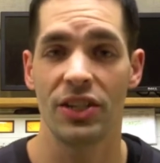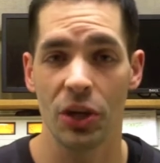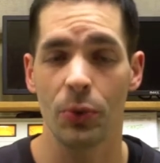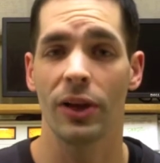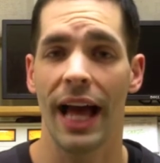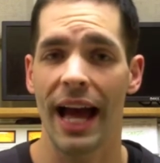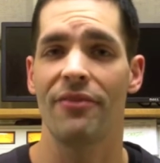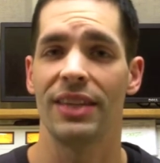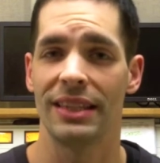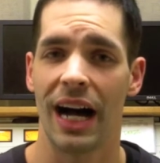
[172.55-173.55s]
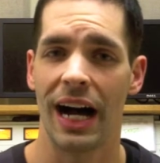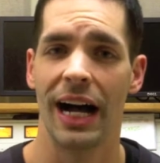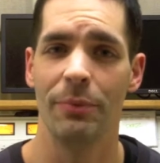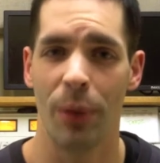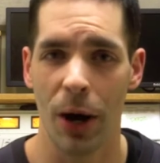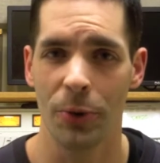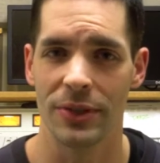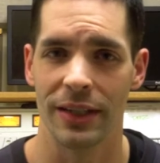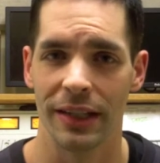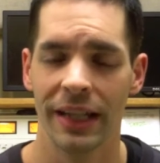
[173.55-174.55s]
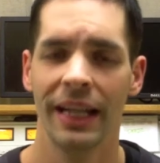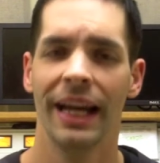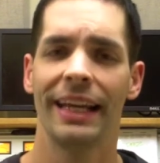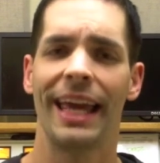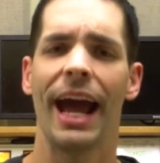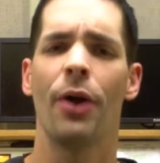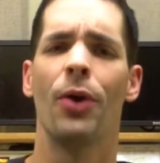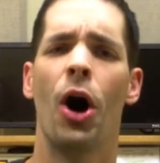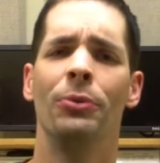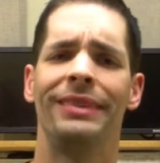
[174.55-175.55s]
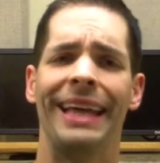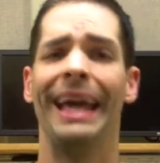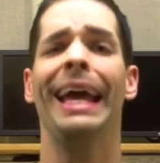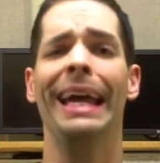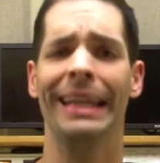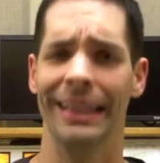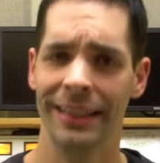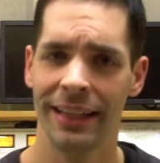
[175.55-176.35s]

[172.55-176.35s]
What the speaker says: it will have the time posted. Guaranteed!